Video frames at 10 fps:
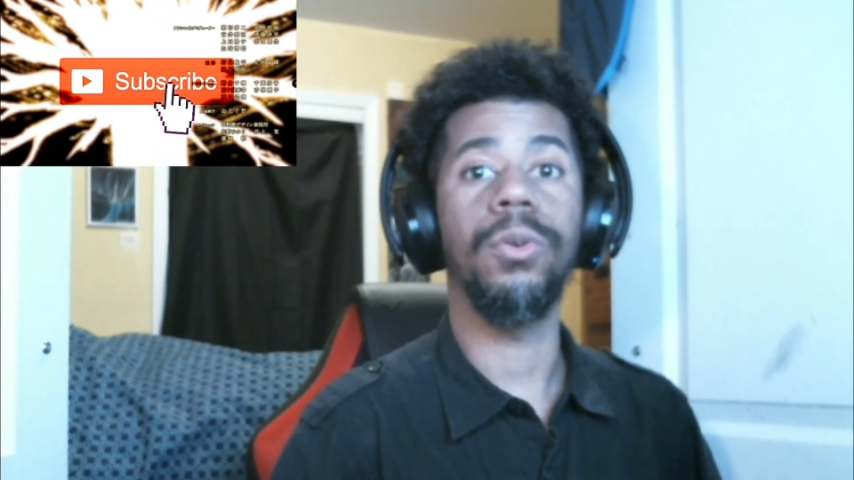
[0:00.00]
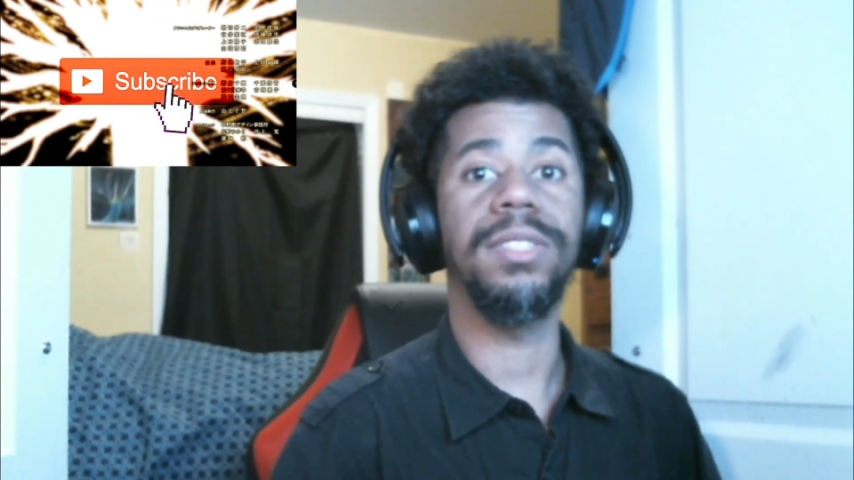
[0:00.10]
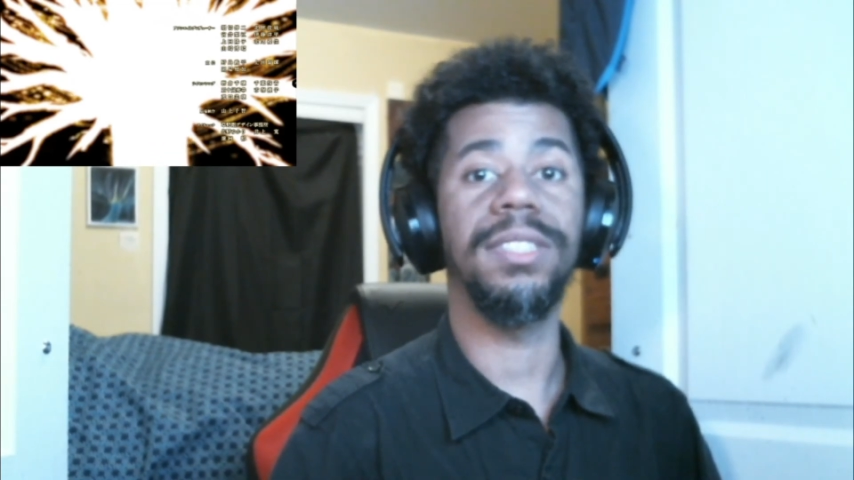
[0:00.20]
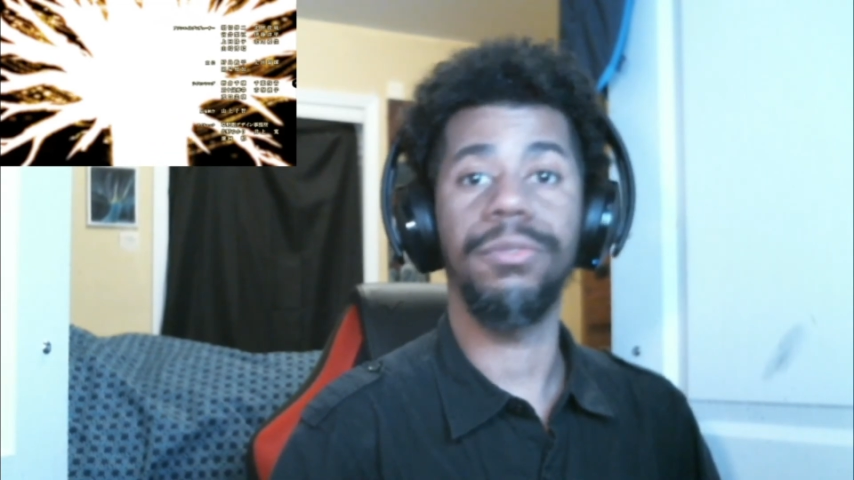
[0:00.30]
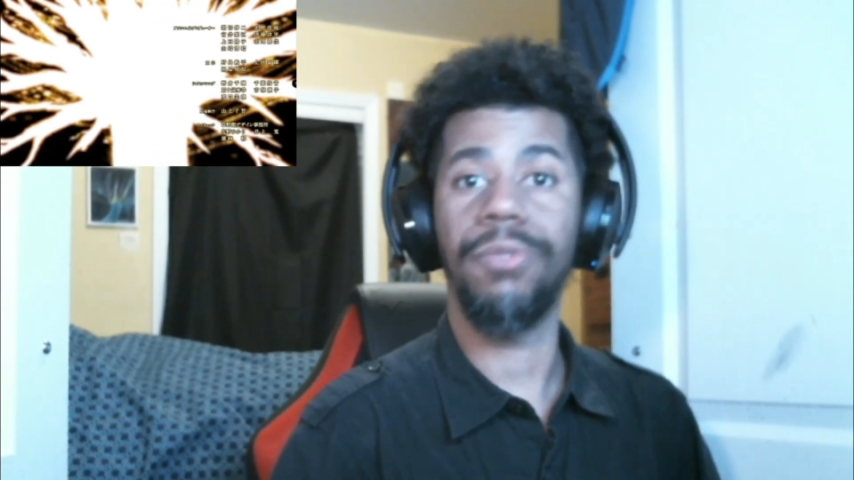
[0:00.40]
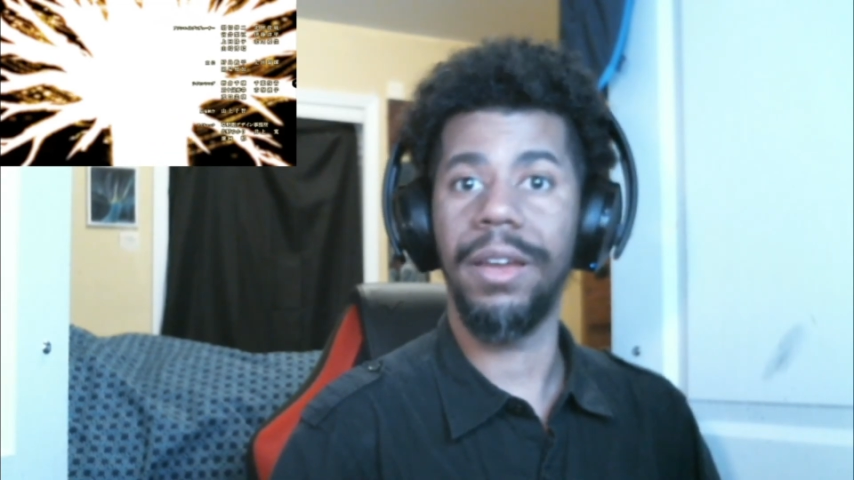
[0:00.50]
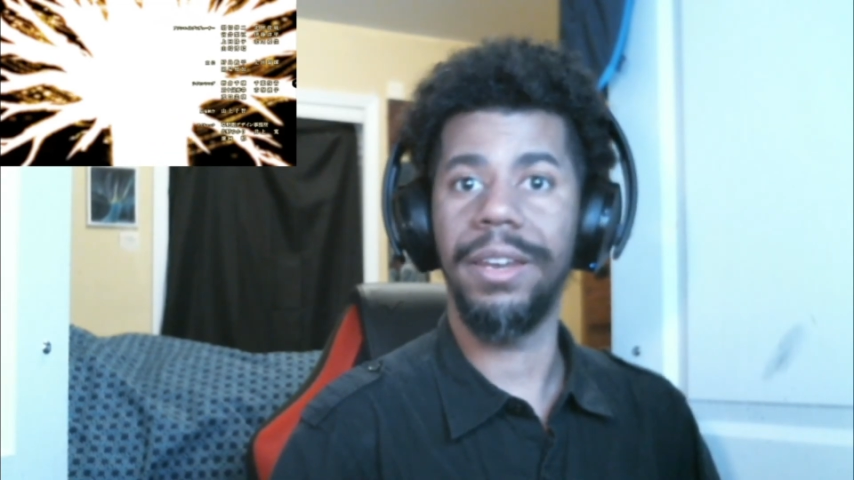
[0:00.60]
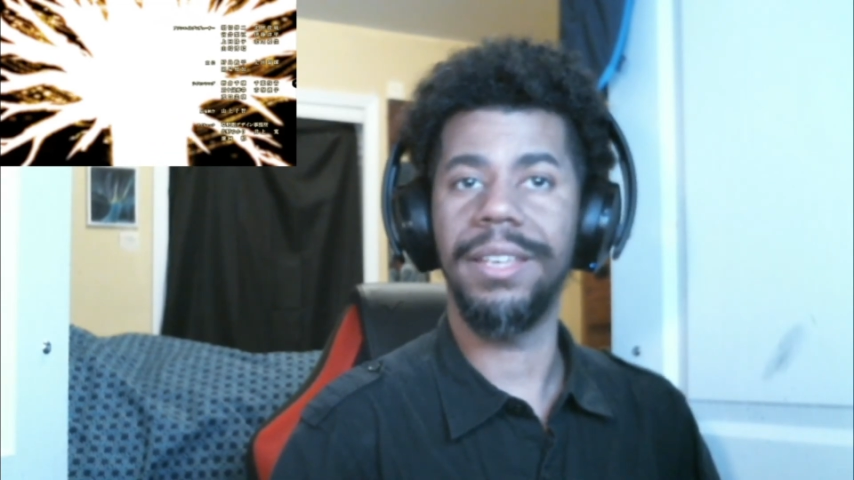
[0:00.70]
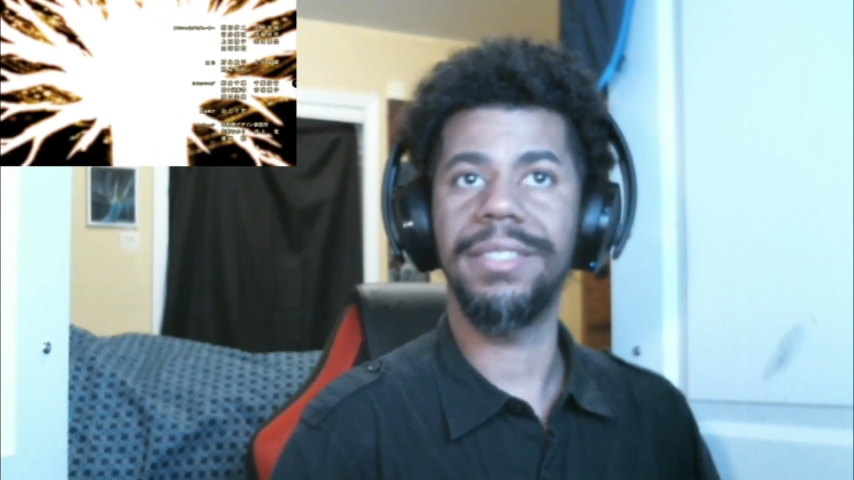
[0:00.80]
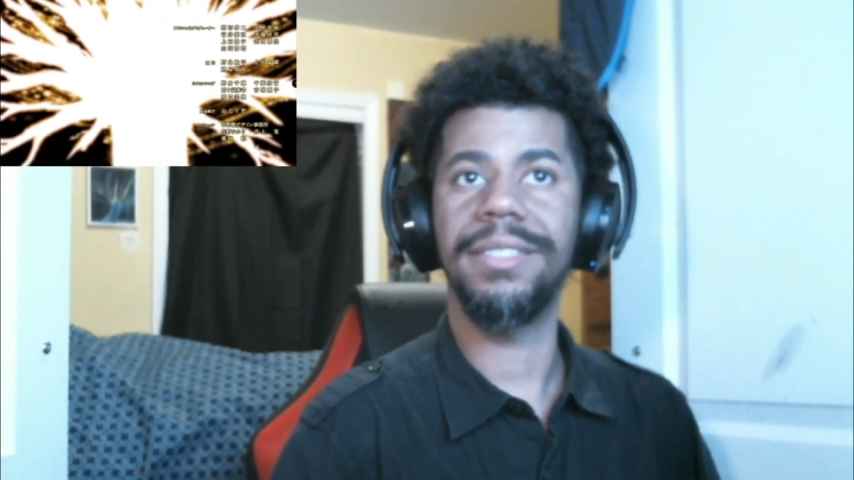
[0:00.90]
Thursdays, and
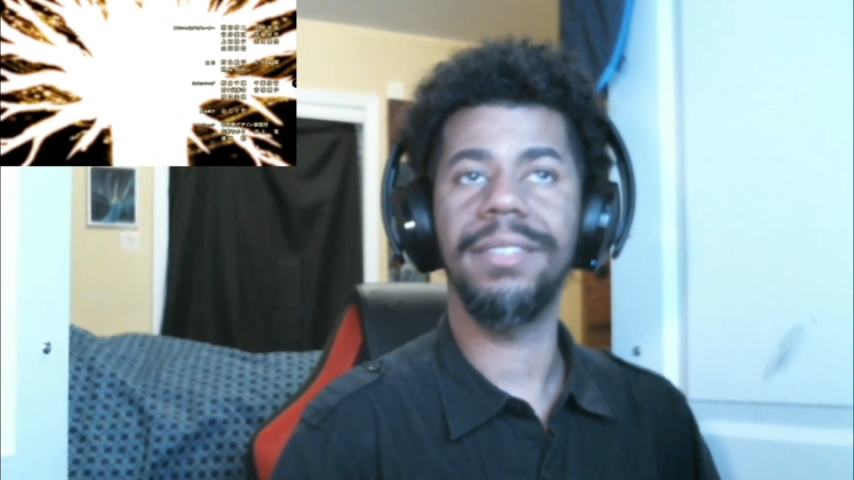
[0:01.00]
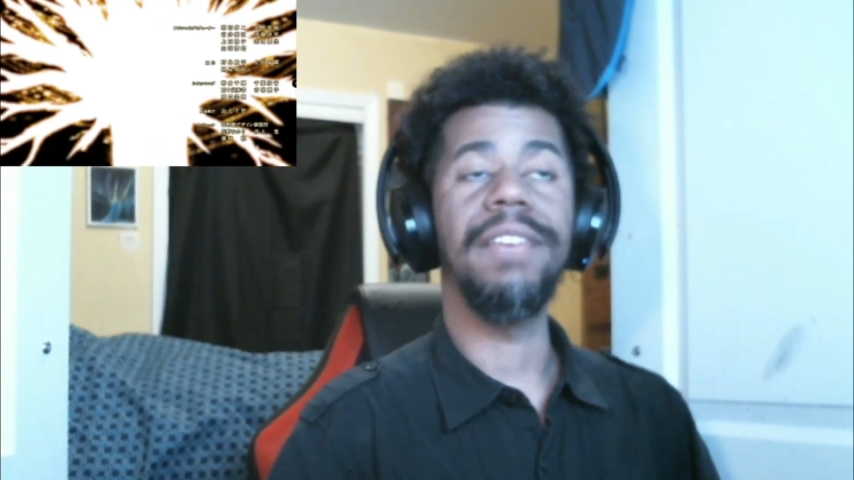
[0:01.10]
Fridays.